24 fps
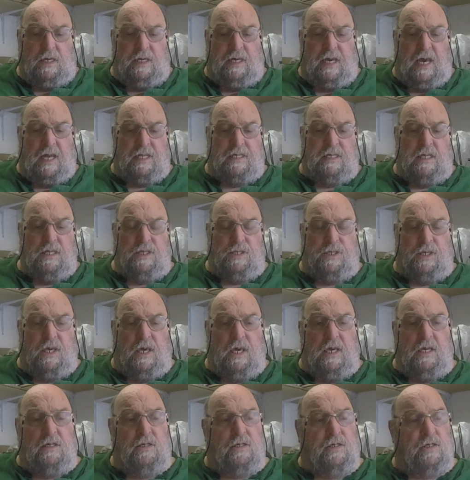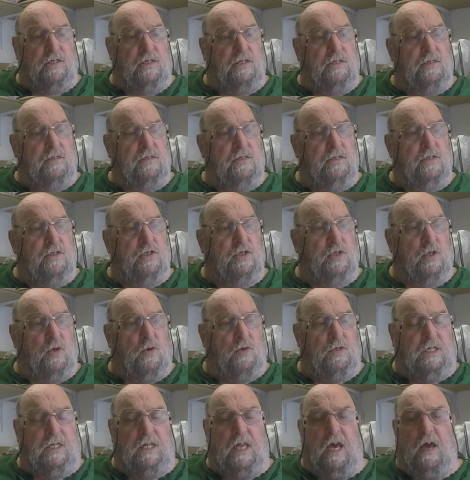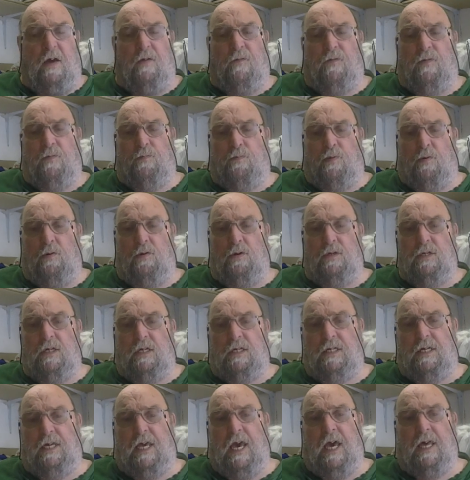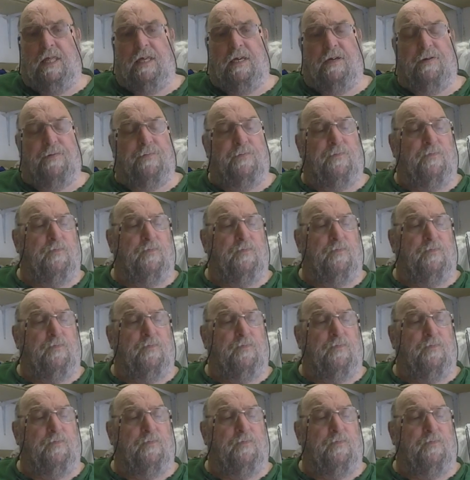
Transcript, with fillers: getting things sorted out for putting it together